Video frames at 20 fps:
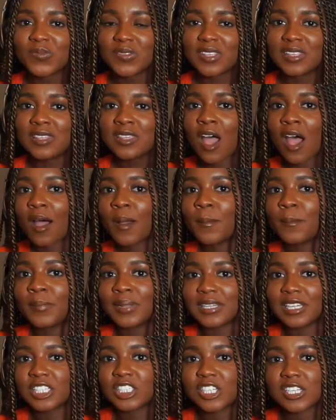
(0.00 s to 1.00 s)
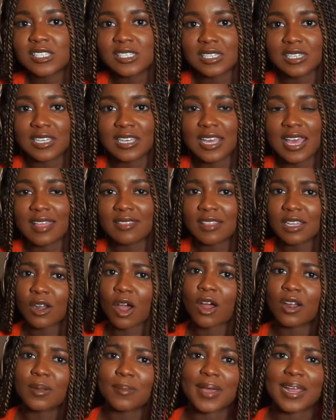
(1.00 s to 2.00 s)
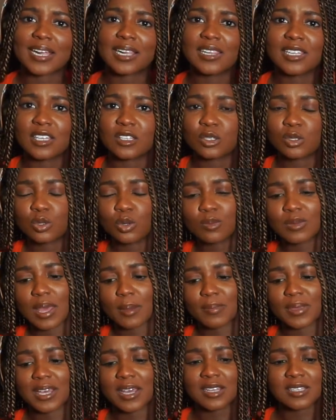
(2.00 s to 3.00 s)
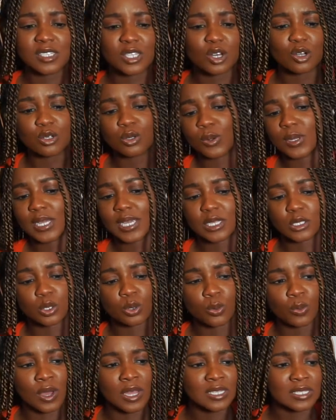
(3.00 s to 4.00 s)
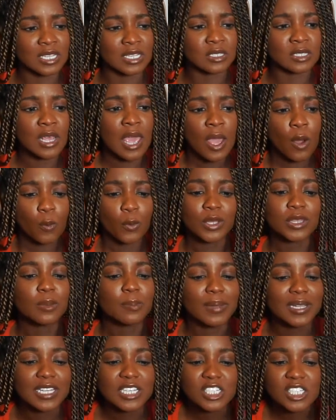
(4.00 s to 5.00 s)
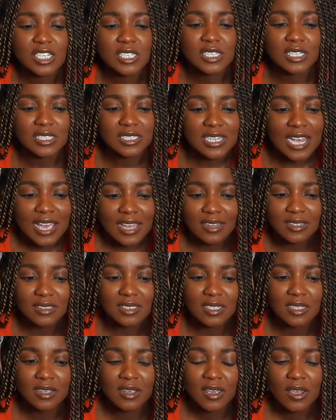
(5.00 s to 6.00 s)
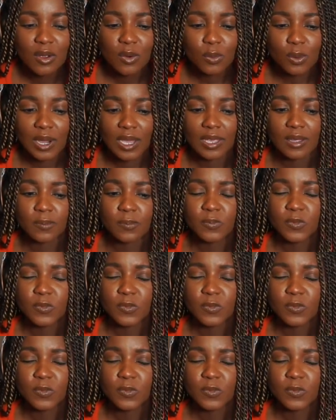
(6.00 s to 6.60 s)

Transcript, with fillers: not maliciously, and then automatically assume that because they're doing it to us, it's with malicious intent, right?